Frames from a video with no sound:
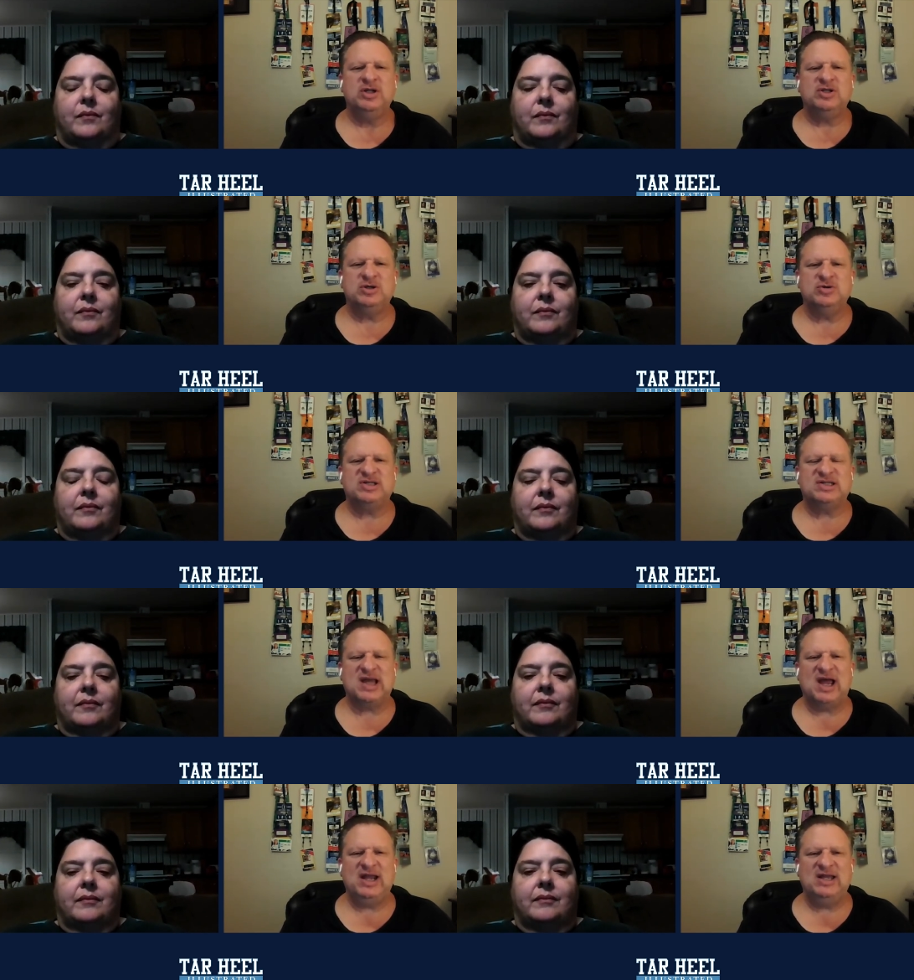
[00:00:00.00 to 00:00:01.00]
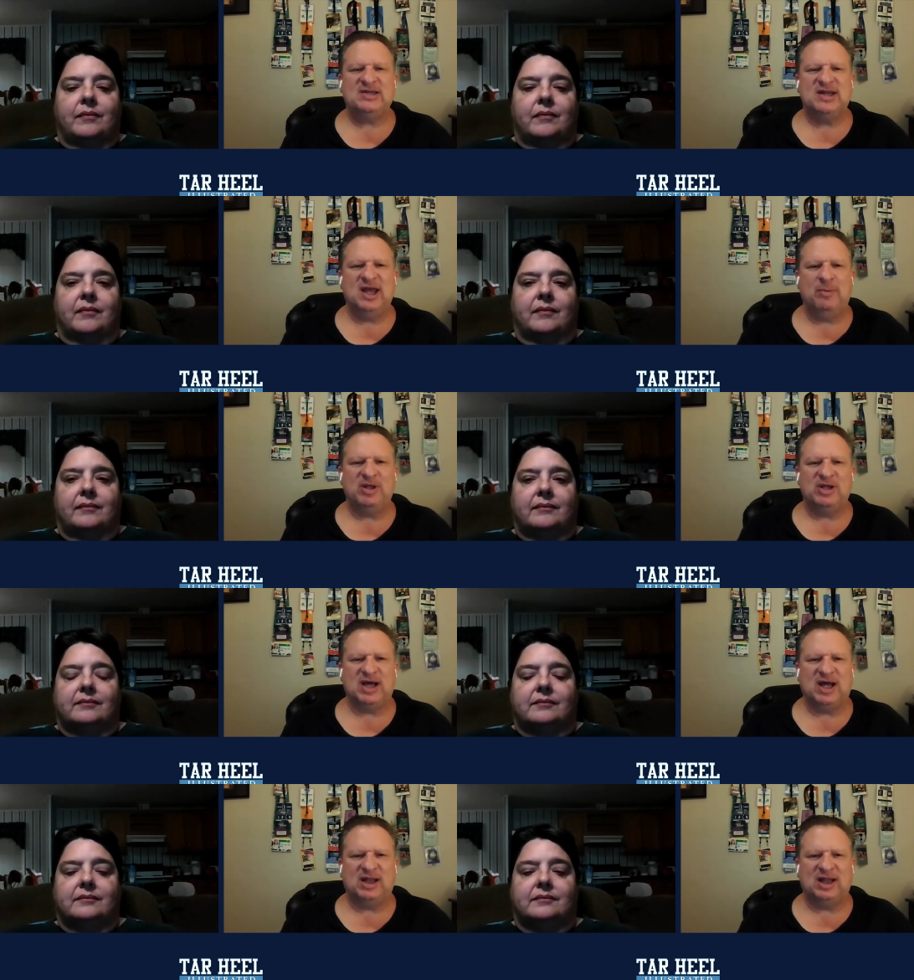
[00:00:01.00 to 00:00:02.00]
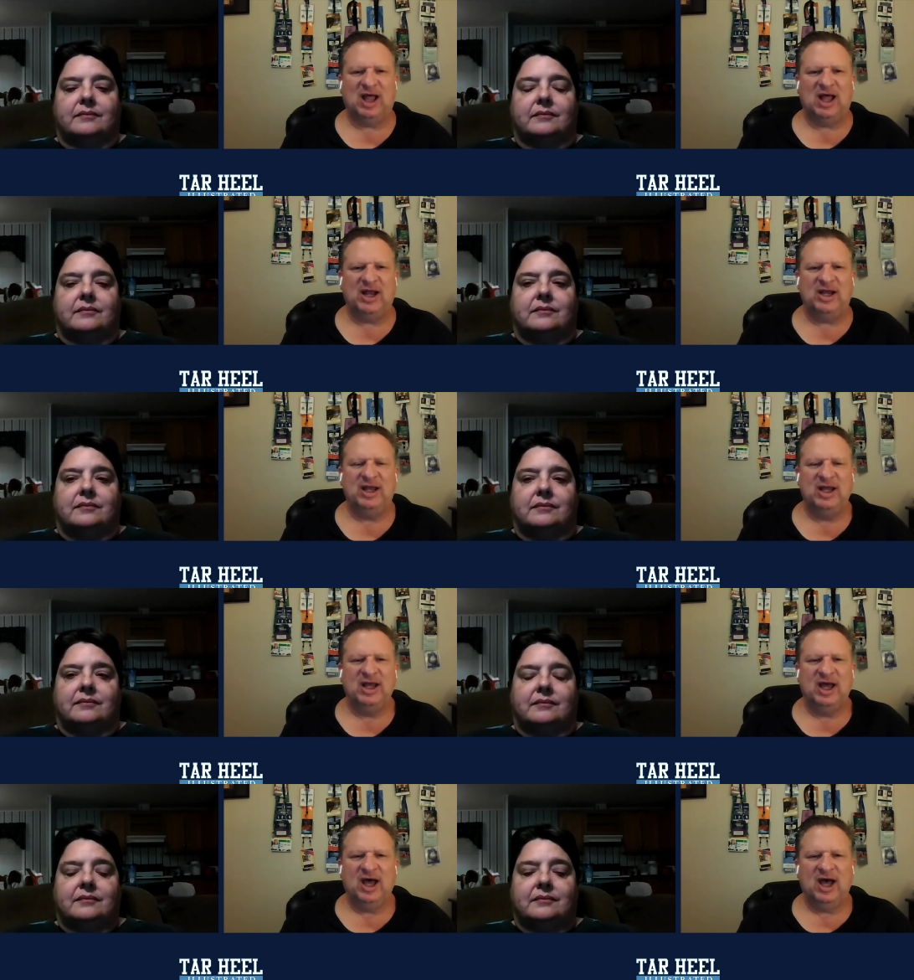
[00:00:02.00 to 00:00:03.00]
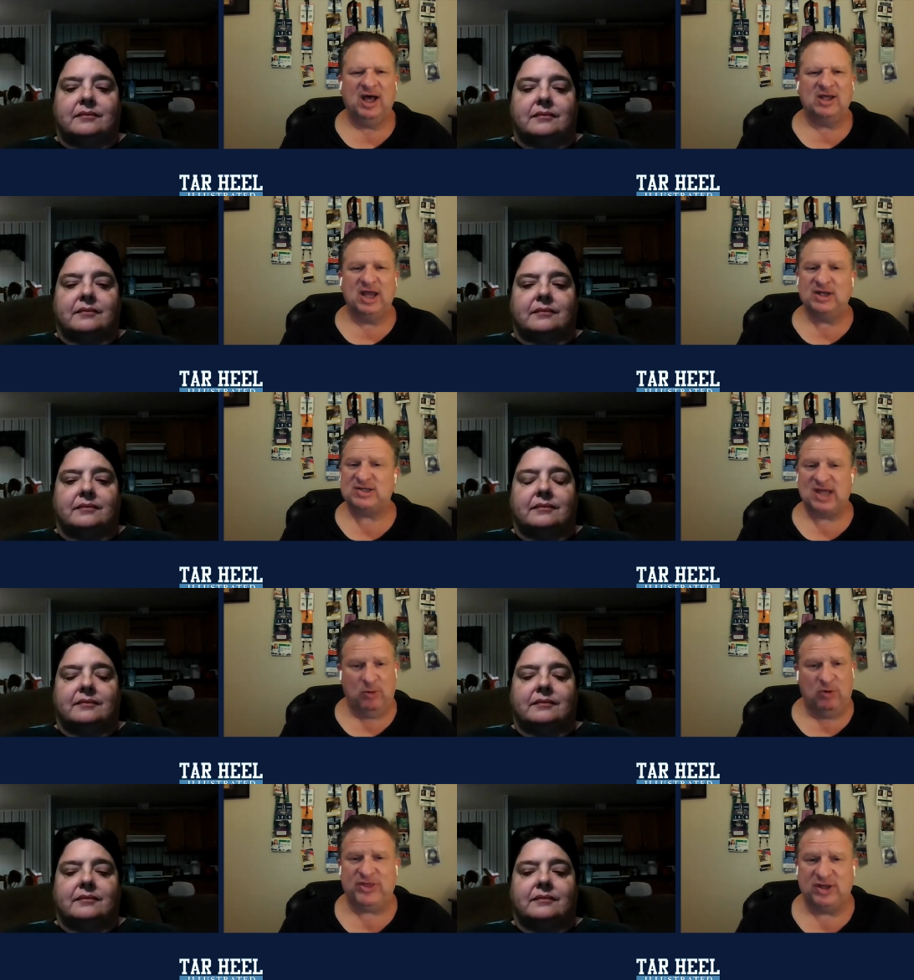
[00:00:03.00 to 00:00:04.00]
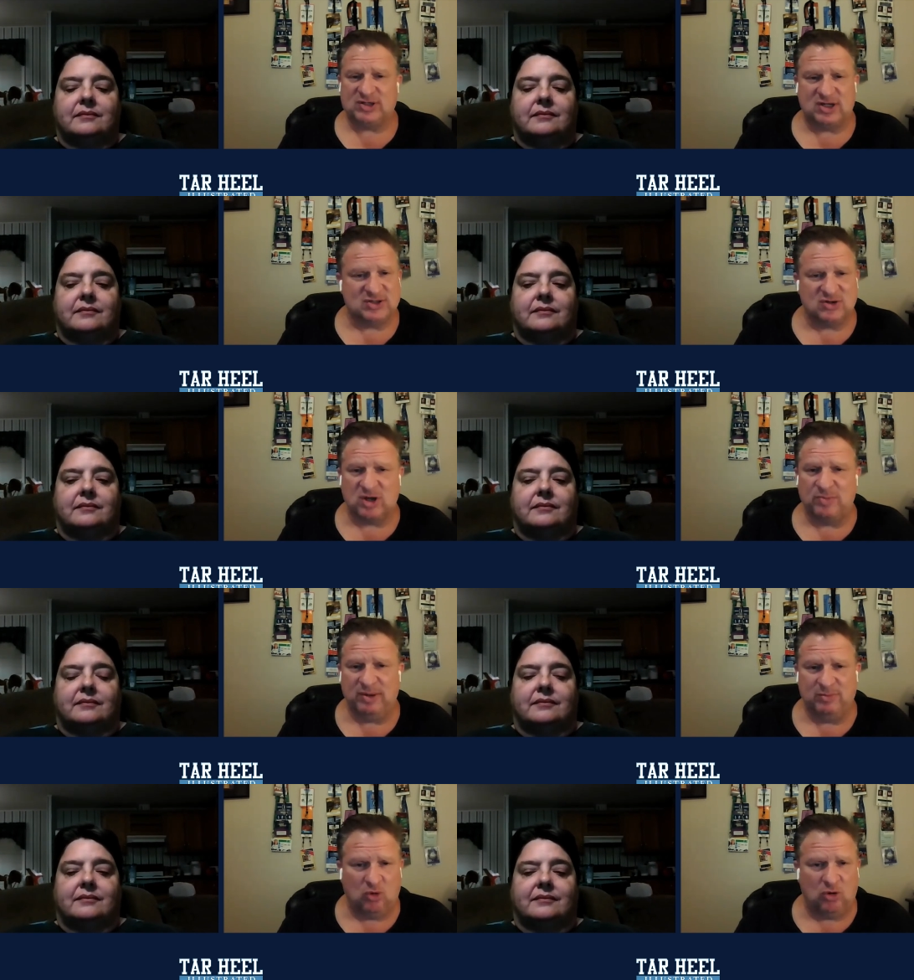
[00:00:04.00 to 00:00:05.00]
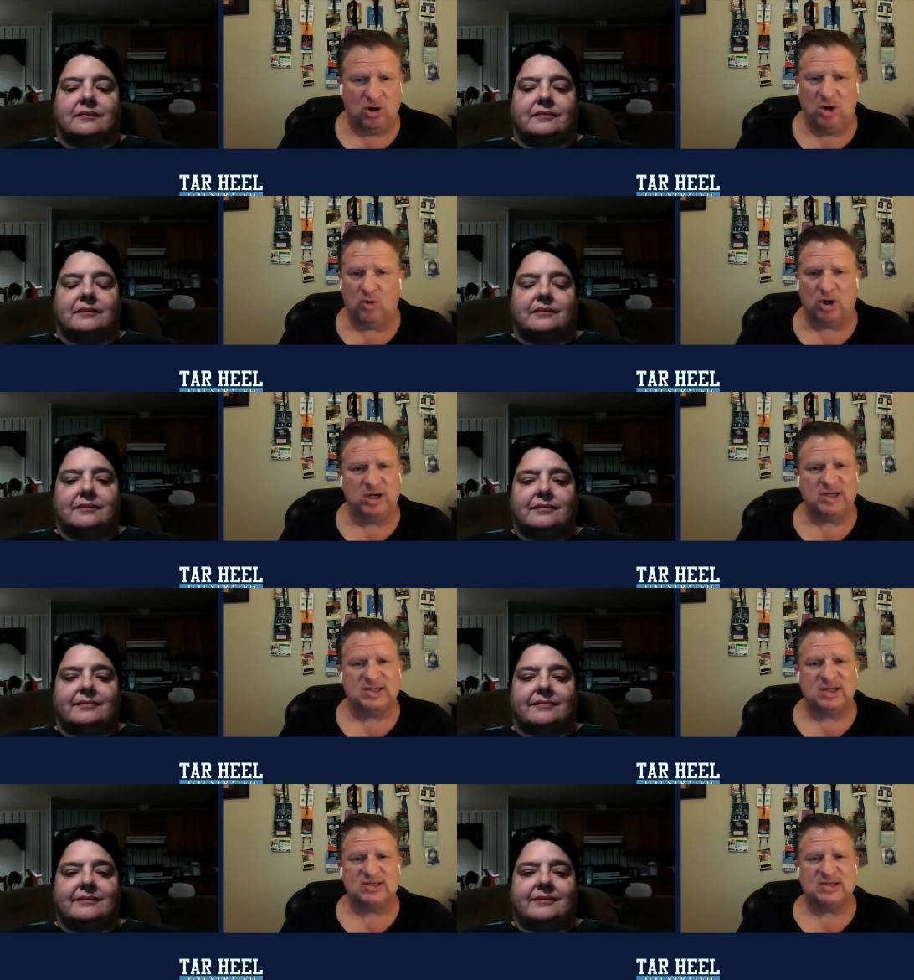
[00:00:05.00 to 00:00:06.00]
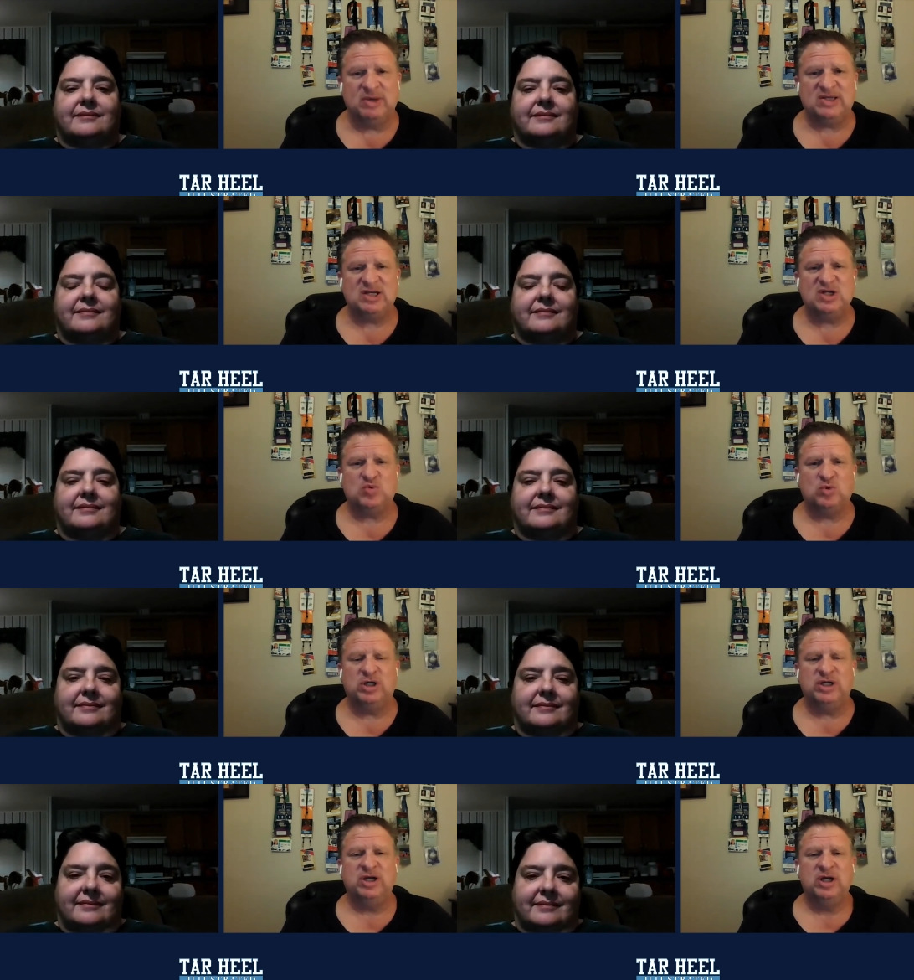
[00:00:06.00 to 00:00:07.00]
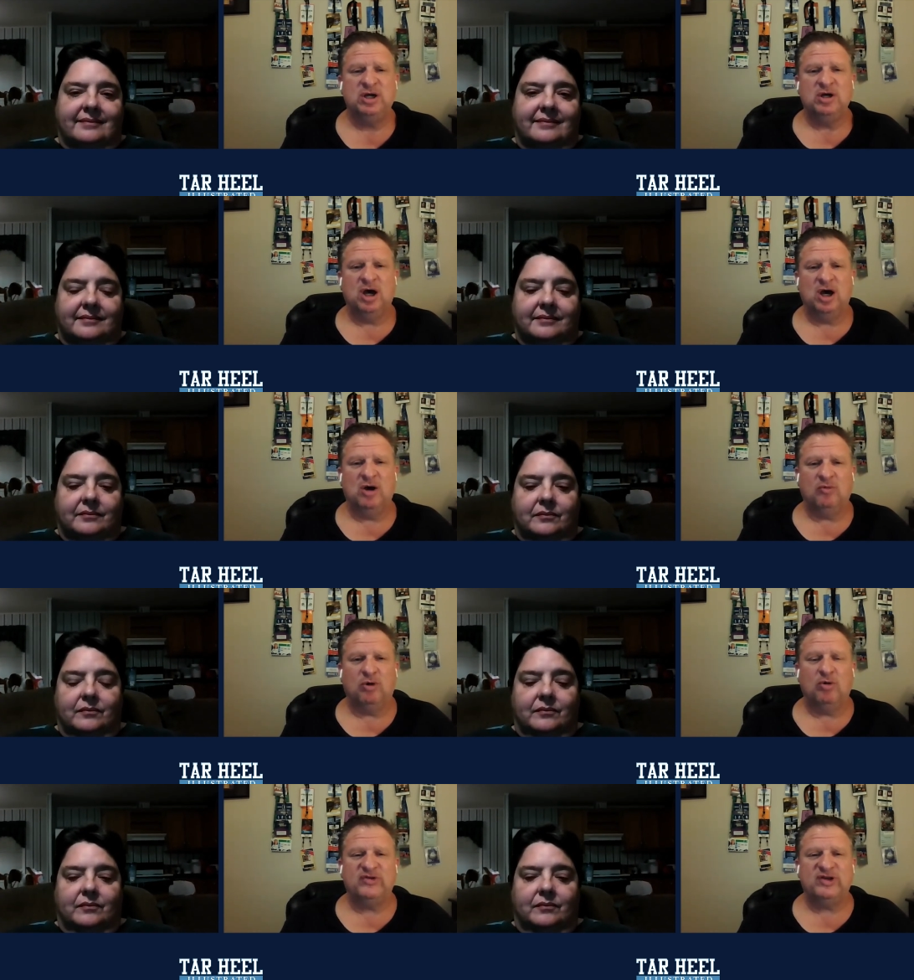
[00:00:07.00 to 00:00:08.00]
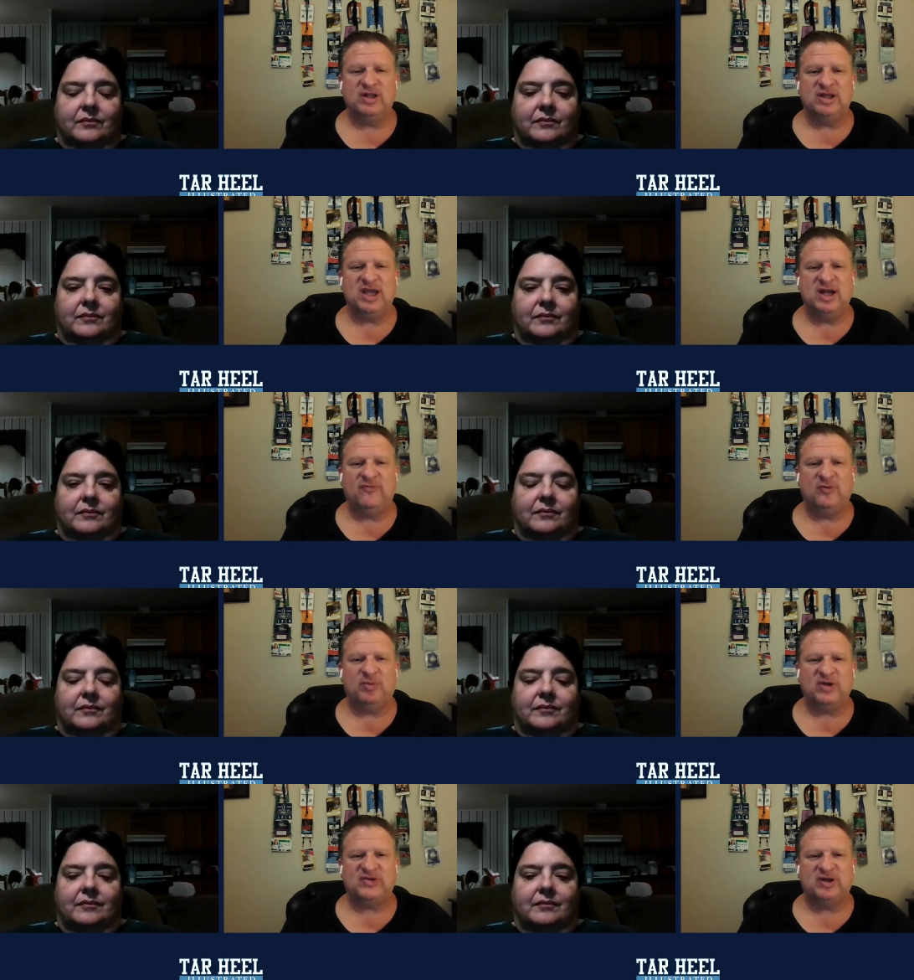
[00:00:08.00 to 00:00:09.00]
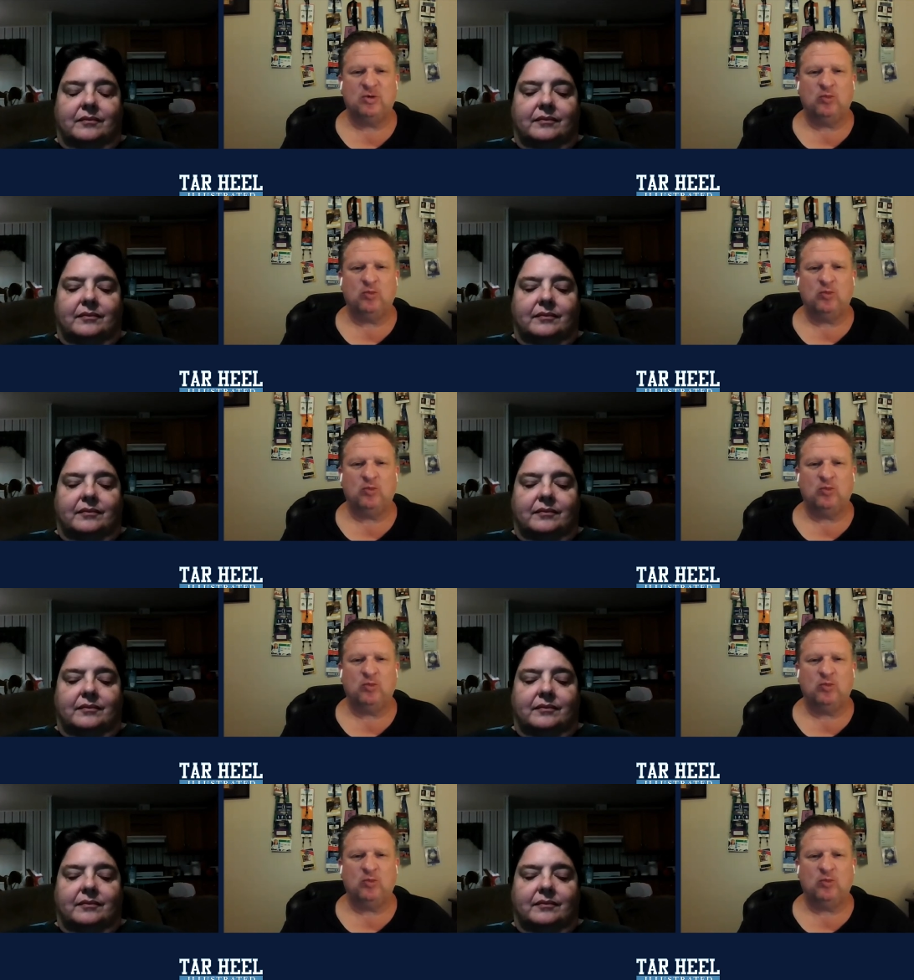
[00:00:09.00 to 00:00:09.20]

Speaker 1: to sign his name on the dotted line uh, and stay with us because there's going to be more, and we're going to discuss them as each one uh, rolls into the Kenan Football Center,